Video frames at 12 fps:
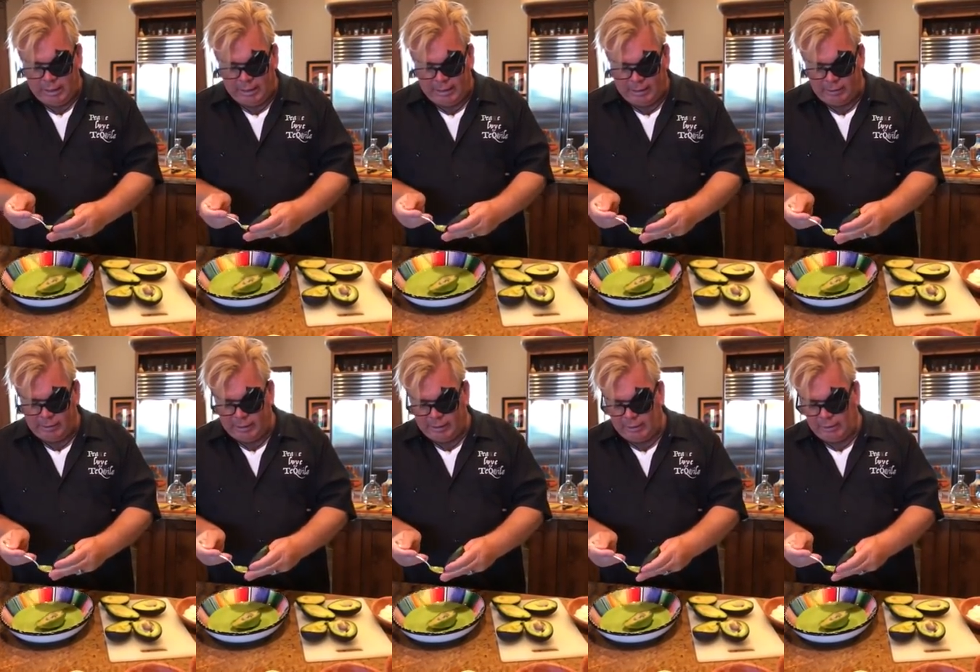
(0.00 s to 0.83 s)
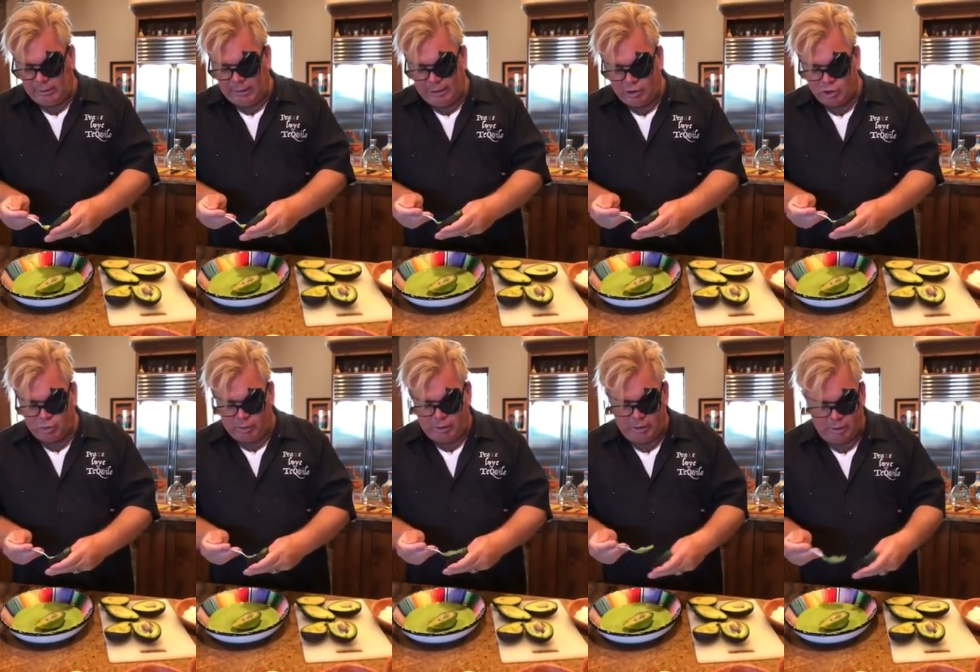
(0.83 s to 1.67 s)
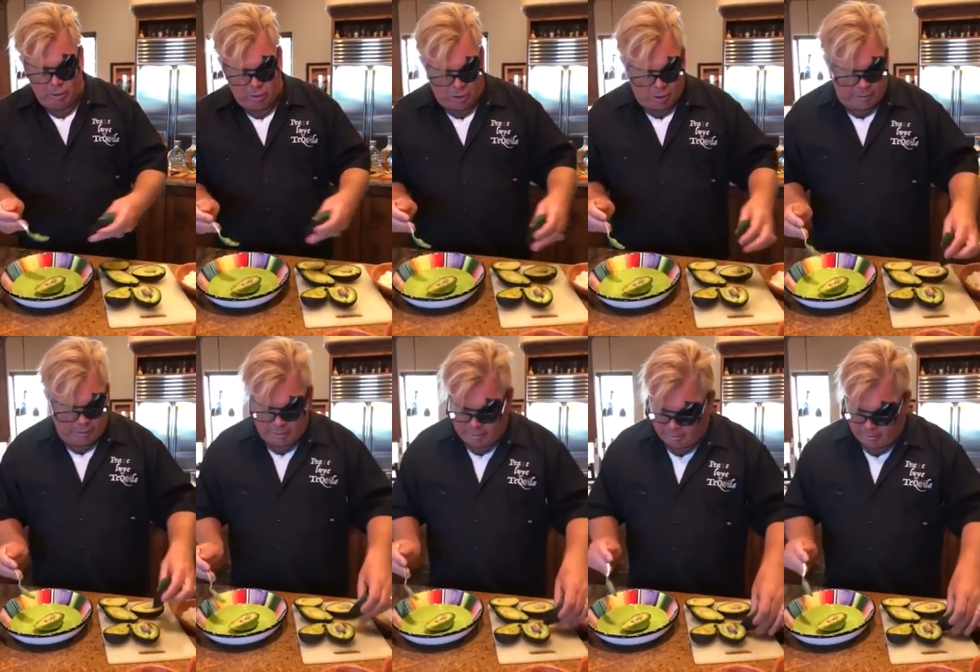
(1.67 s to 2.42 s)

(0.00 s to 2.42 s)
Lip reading: And a little history on